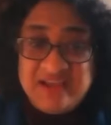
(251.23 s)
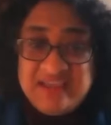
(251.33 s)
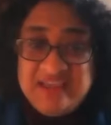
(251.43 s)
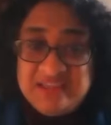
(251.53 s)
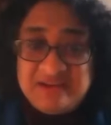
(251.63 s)

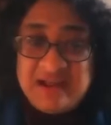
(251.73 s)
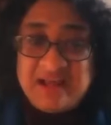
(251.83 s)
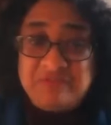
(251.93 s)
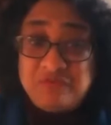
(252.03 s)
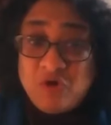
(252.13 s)
either
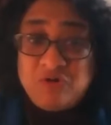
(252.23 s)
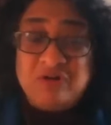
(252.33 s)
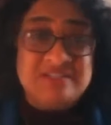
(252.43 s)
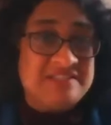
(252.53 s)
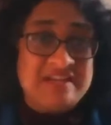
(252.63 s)
for or
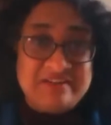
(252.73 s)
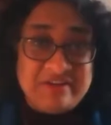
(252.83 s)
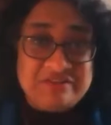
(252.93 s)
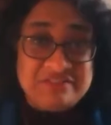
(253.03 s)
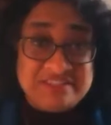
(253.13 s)
as a
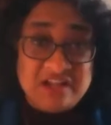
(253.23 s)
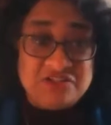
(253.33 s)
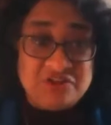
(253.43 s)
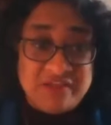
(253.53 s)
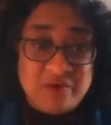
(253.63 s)
direct
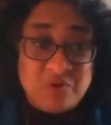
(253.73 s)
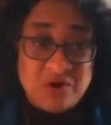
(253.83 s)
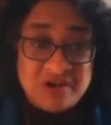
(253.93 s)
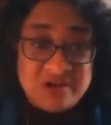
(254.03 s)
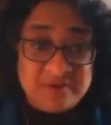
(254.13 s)
result of their
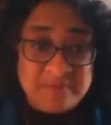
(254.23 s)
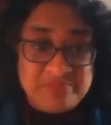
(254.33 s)
work.